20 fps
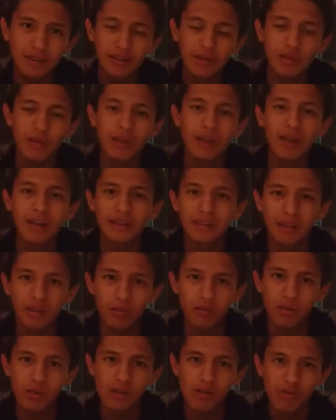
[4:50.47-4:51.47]
you got the
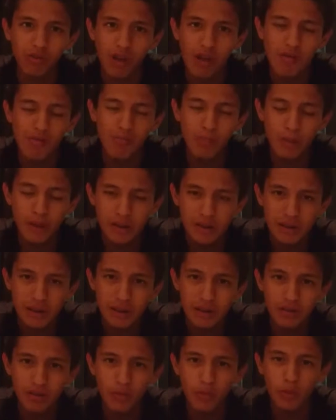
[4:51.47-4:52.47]

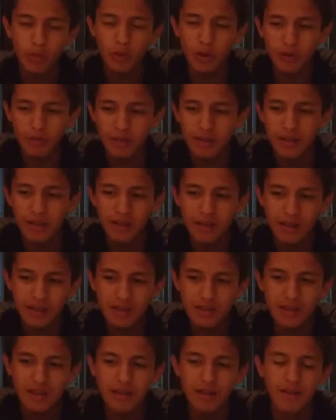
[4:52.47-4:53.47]
25% of
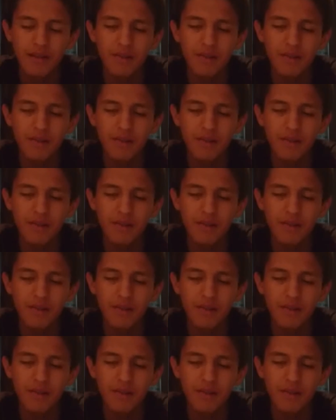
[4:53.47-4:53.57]
probabilities.